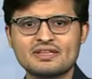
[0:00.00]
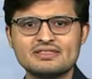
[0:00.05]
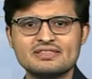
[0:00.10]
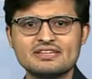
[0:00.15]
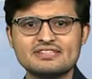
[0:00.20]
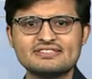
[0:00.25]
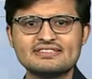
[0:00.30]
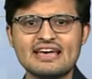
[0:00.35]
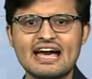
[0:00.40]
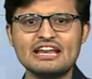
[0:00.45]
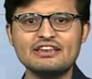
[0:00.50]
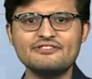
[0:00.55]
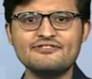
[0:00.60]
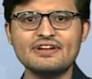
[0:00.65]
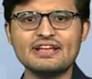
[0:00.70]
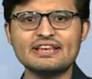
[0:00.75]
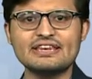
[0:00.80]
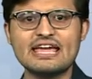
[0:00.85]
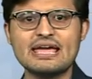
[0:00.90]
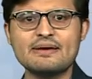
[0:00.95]
The
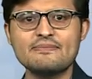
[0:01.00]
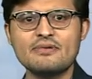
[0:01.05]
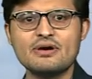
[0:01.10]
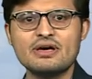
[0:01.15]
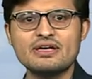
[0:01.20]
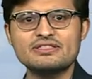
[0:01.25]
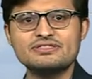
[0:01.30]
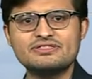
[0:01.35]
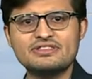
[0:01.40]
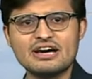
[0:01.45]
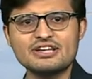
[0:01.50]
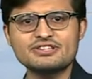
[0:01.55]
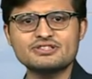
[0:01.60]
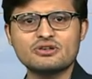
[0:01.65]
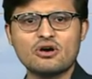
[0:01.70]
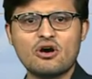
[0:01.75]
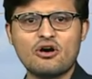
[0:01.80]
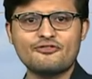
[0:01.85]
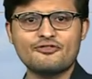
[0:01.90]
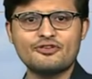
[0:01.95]
scientific name thus
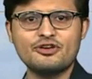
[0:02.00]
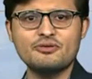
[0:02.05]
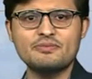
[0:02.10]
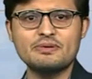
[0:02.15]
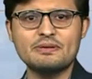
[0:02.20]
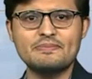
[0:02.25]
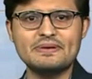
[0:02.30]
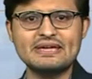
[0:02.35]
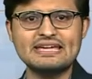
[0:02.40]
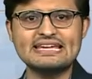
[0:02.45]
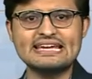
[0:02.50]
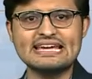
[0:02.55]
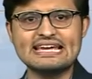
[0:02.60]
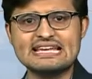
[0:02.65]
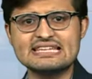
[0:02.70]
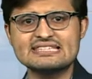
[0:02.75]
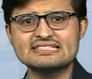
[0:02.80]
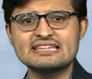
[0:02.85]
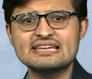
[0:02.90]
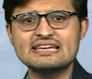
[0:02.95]
of human being
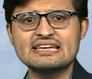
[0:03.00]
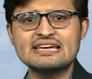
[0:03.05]
is